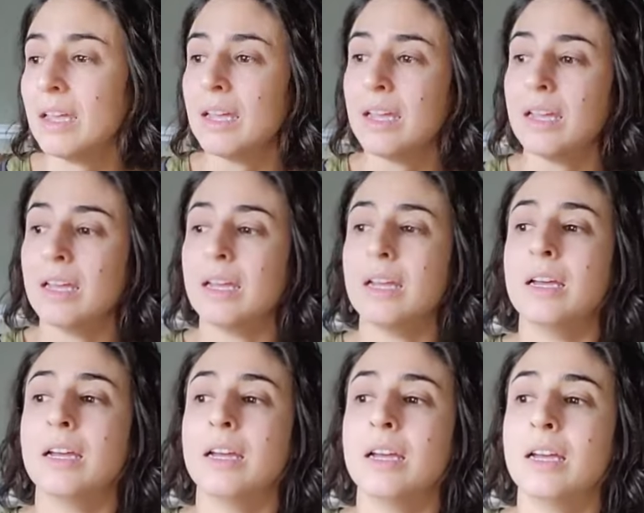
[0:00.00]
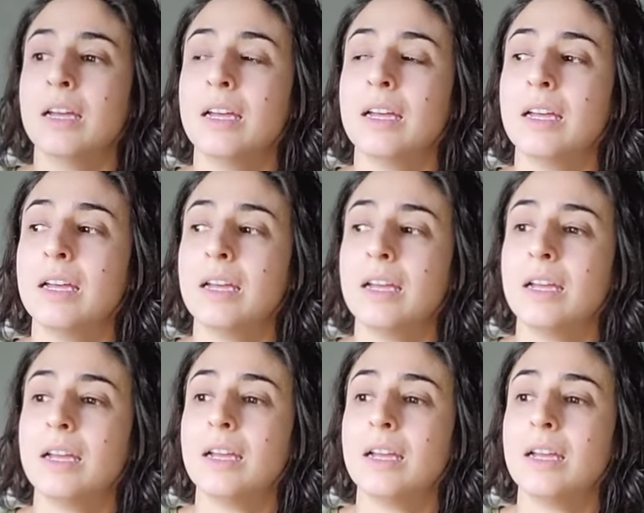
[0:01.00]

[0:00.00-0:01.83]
[no speech]